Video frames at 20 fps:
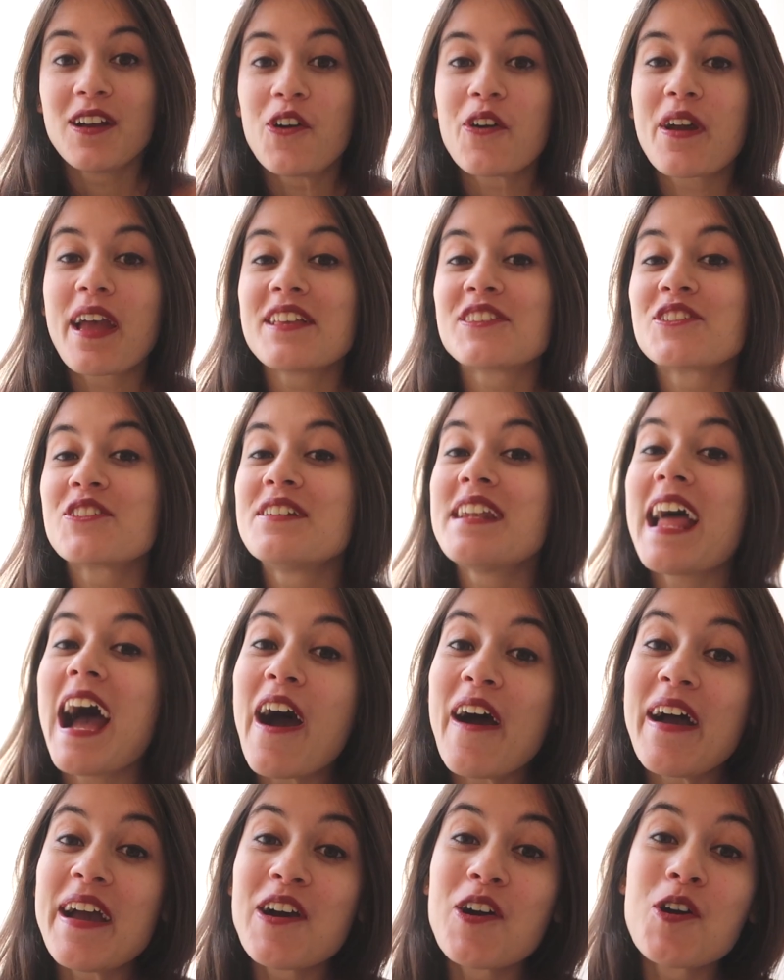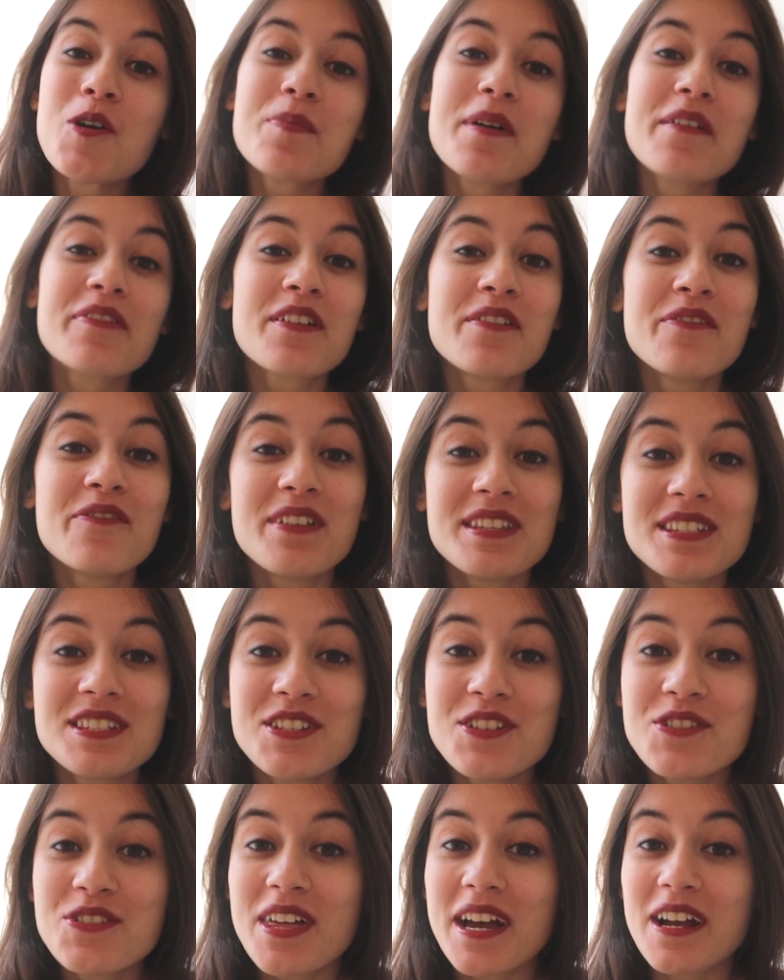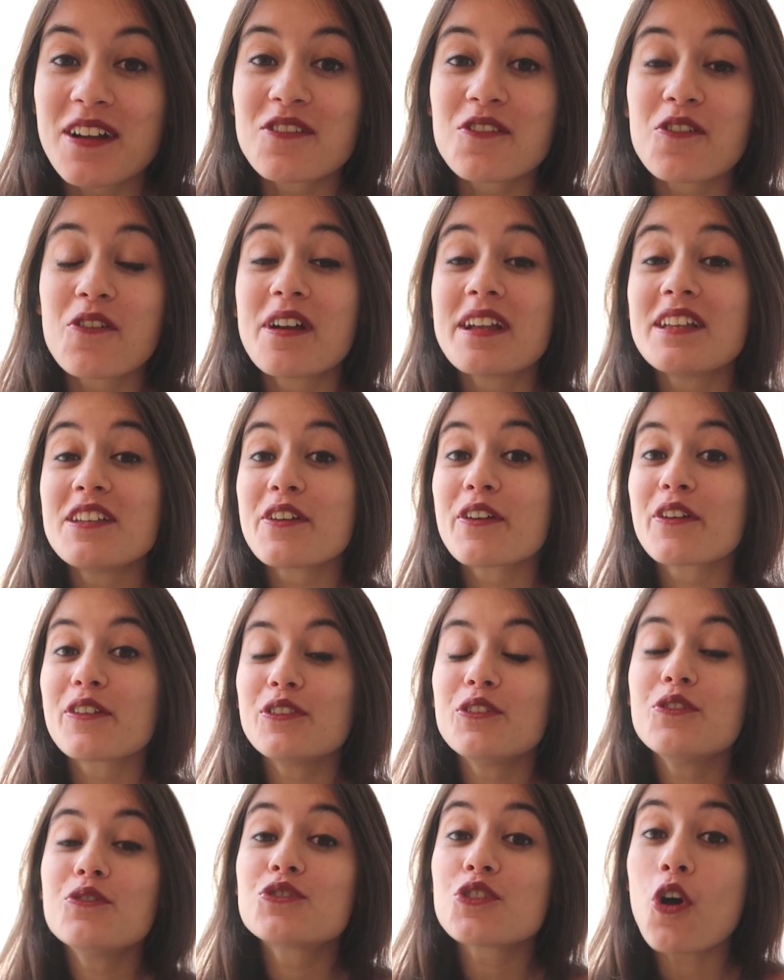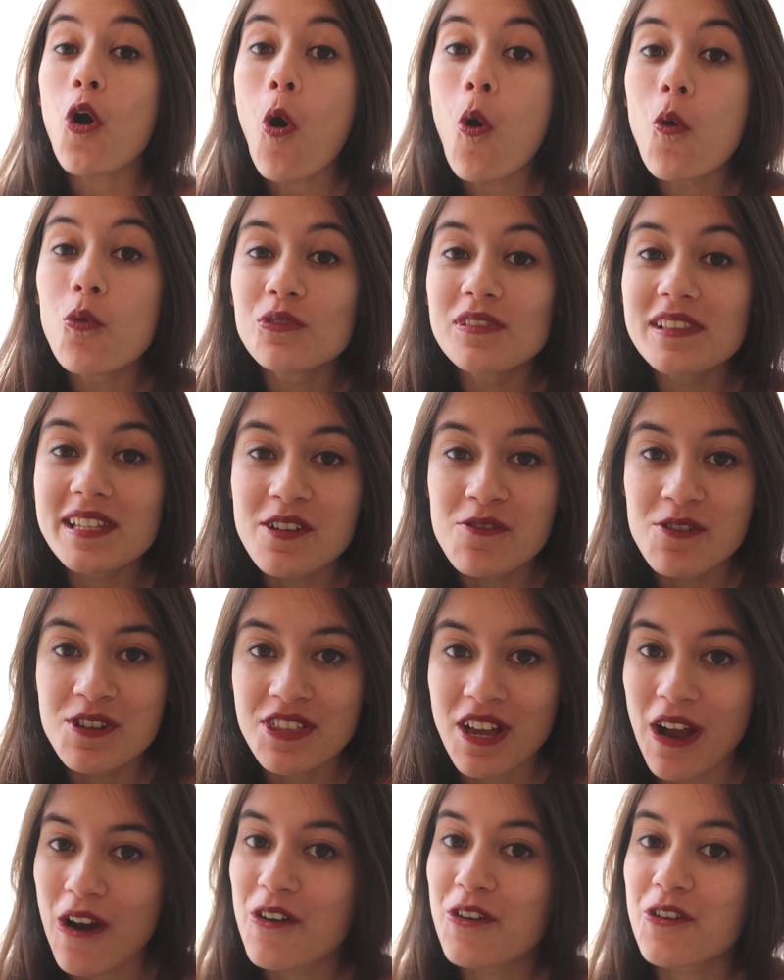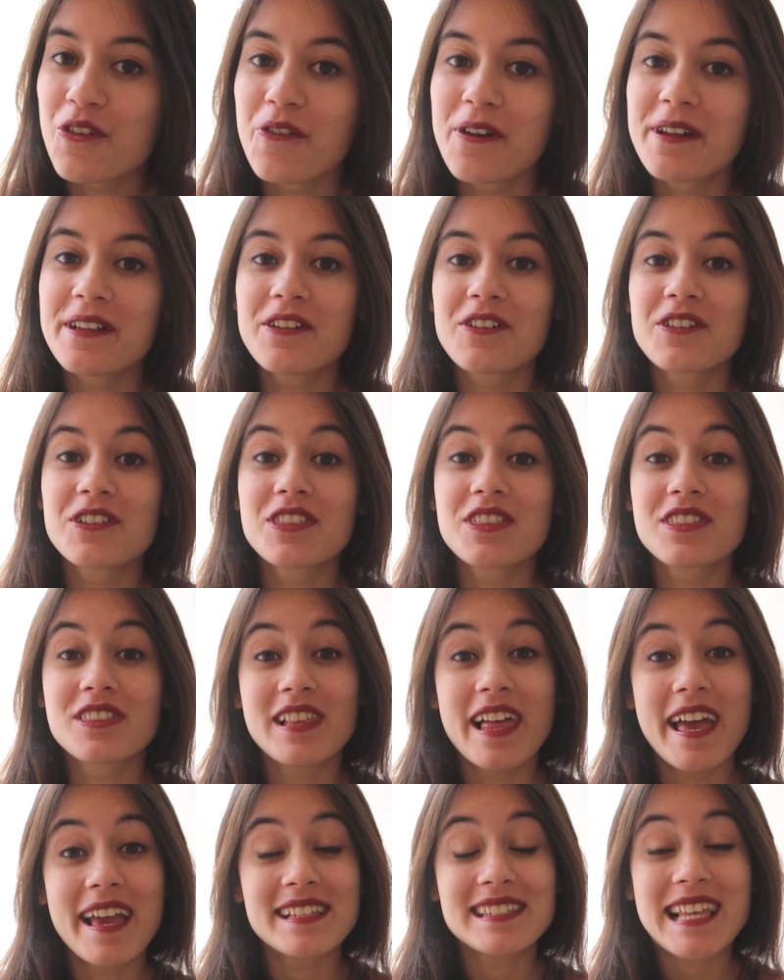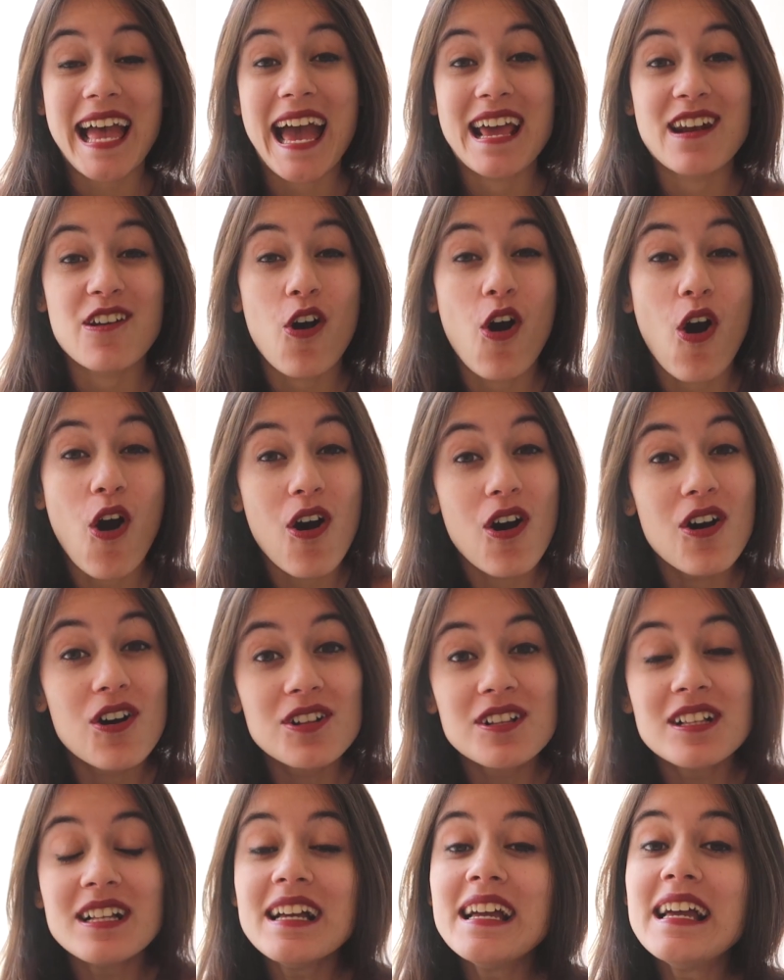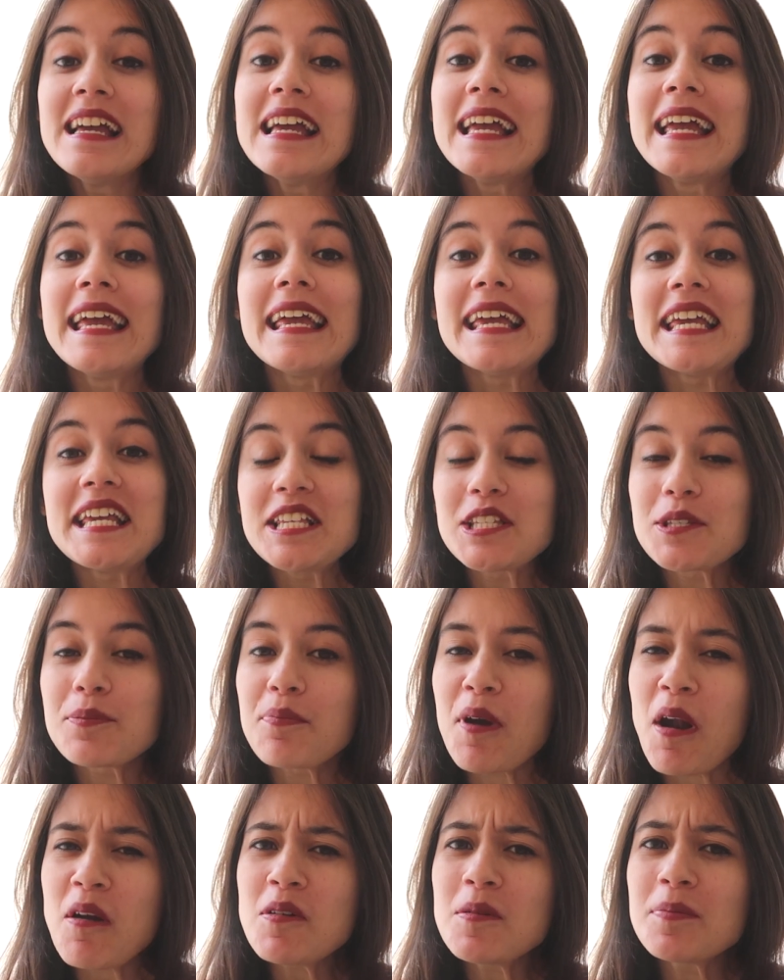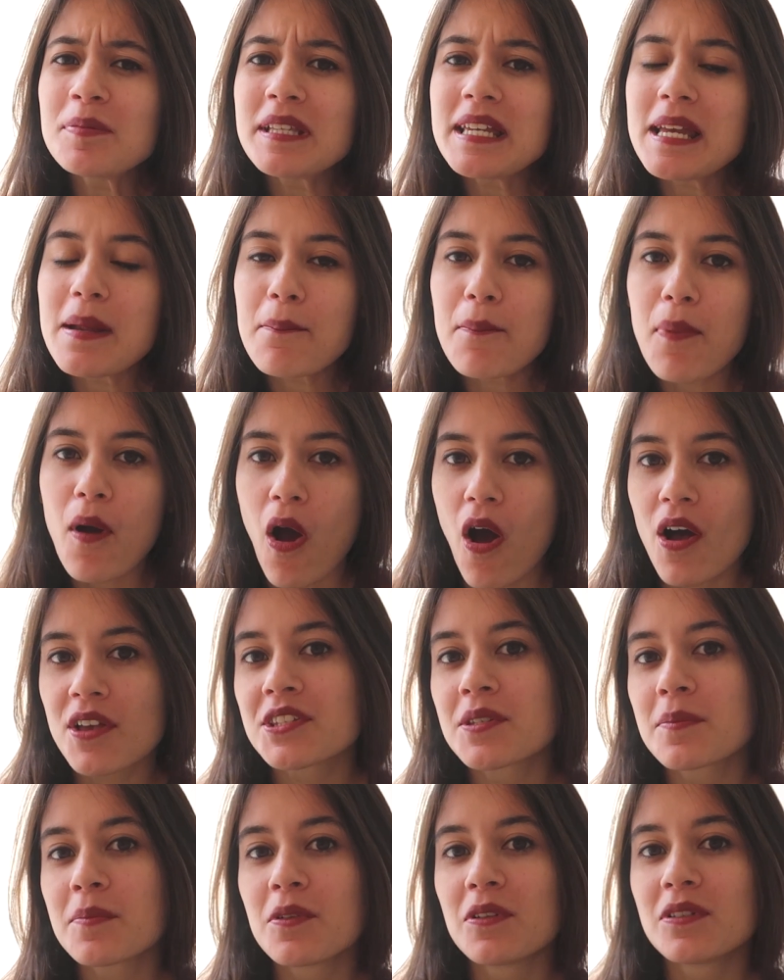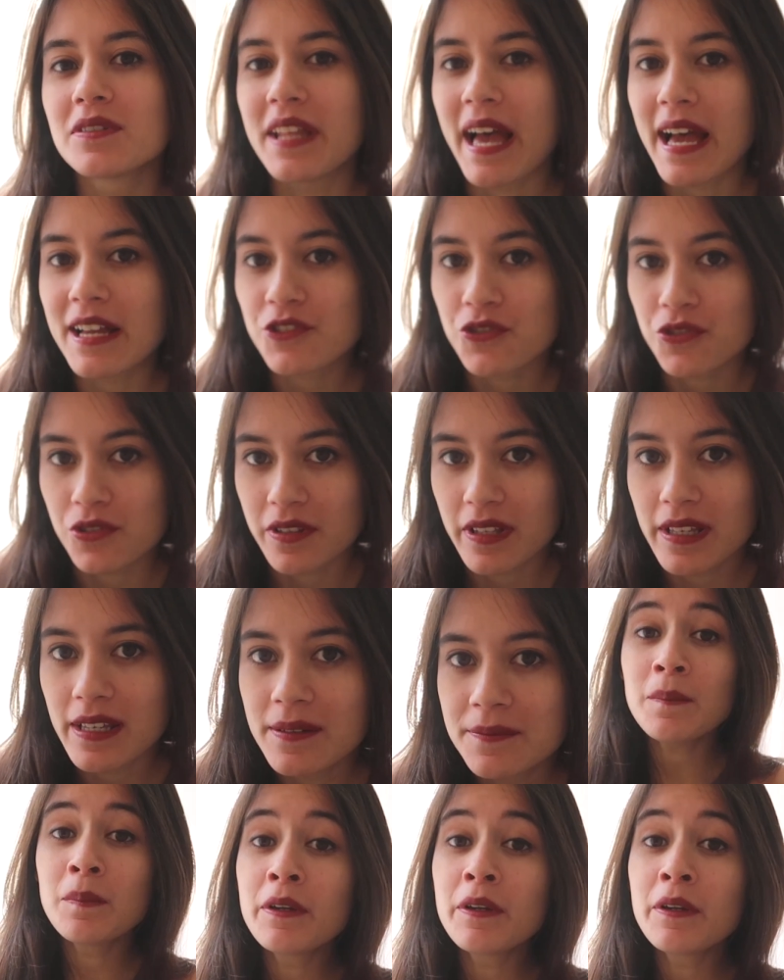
Okay, so now I hope I've convinced you that growing your glutes only without growing your legs at all is probably impossible naturally.